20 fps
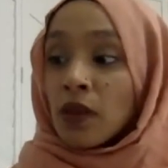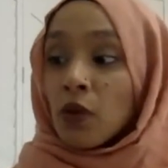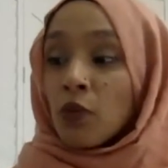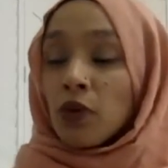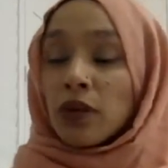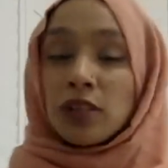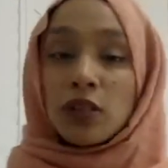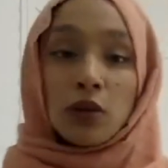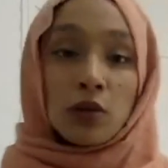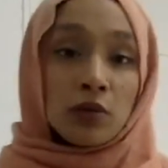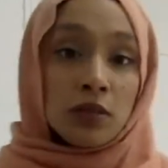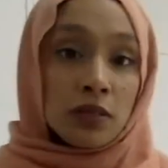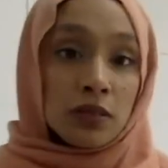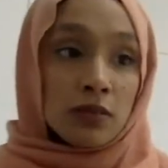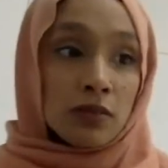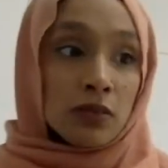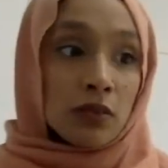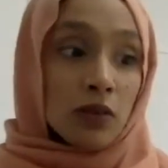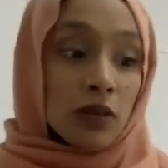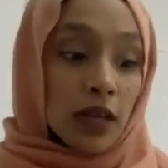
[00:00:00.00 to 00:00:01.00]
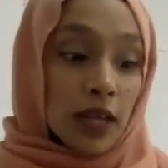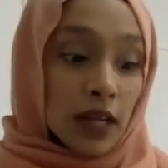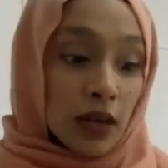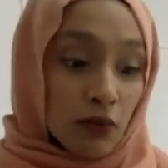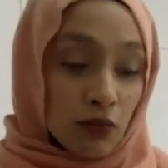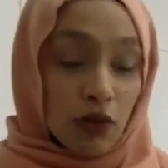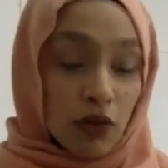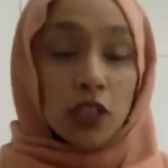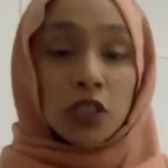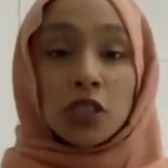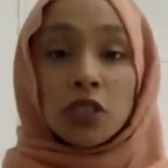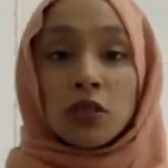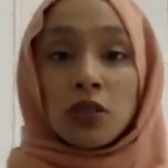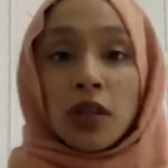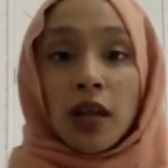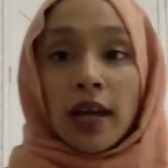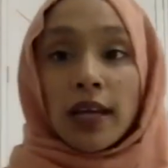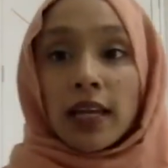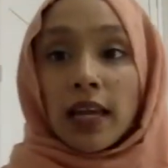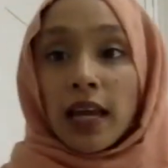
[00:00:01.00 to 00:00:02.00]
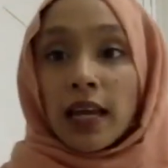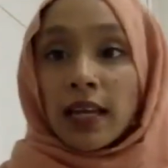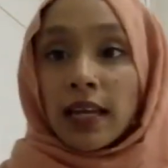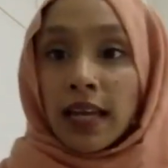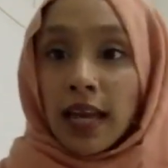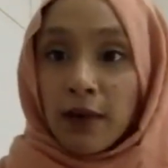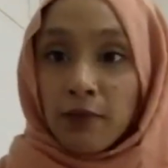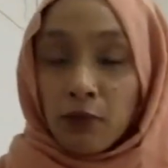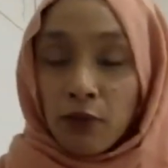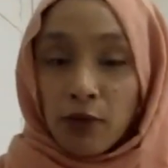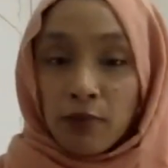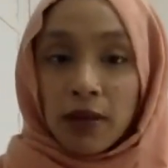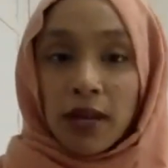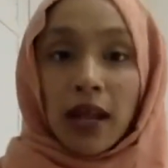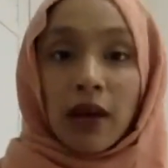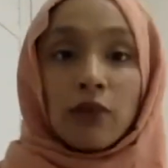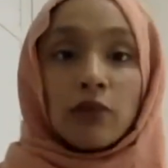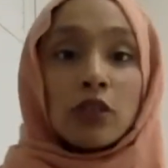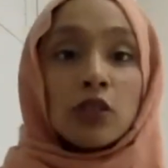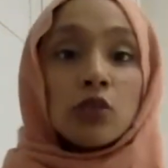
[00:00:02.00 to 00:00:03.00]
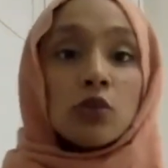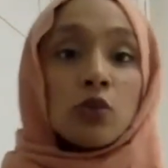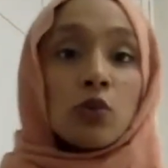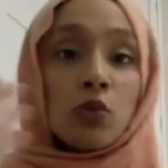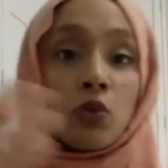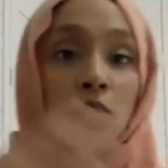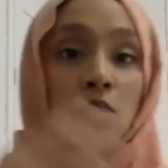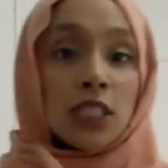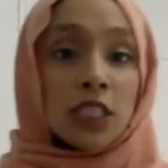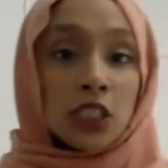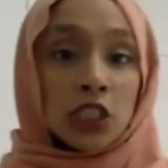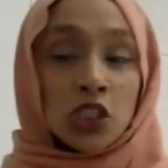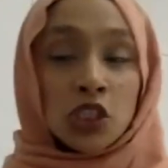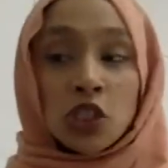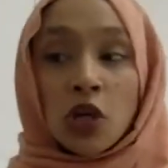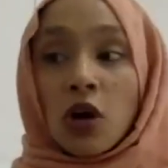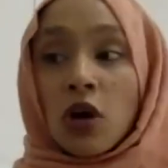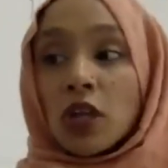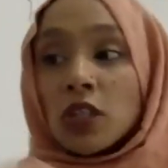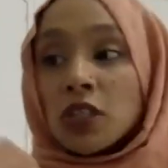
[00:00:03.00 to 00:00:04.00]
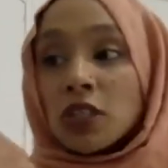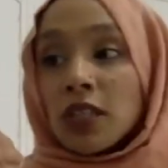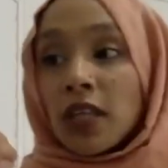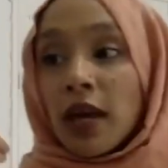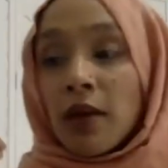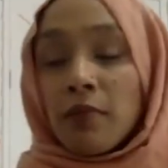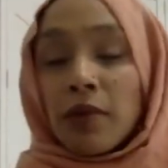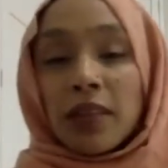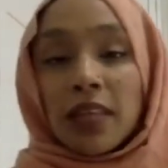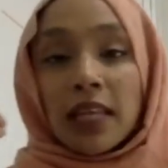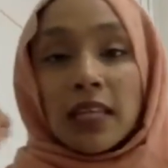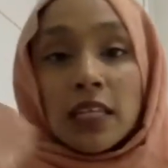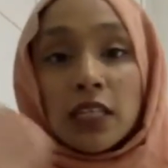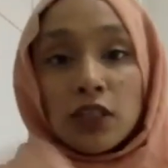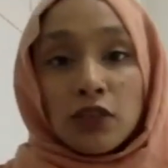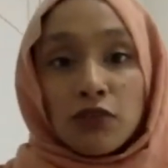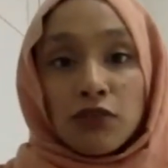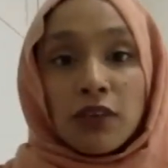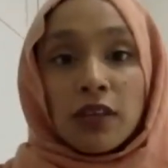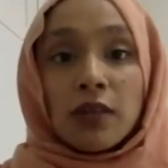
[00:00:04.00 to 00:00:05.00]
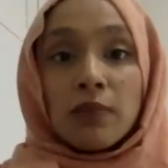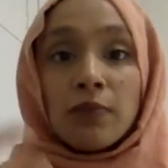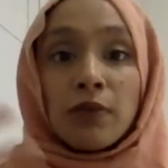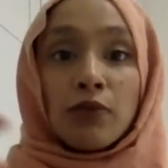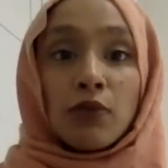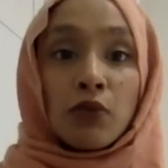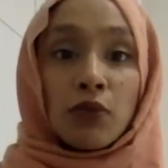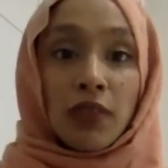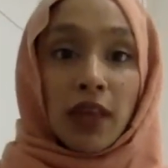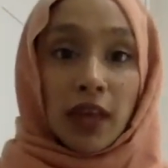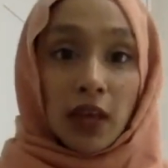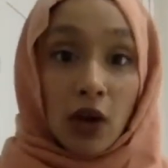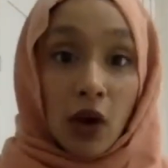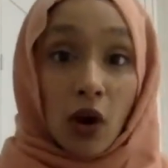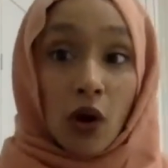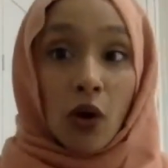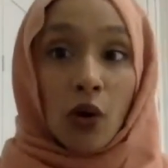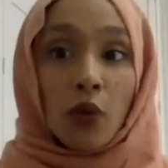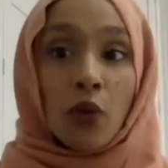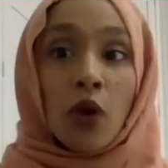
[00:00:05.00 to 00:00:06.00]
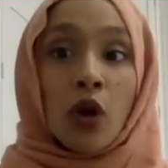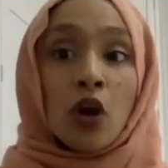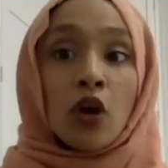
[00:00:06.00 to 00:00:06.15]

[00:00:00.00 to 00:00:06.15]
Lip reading: we're so in a rush to like get women out the door, discharge them, and they need to feed before they go.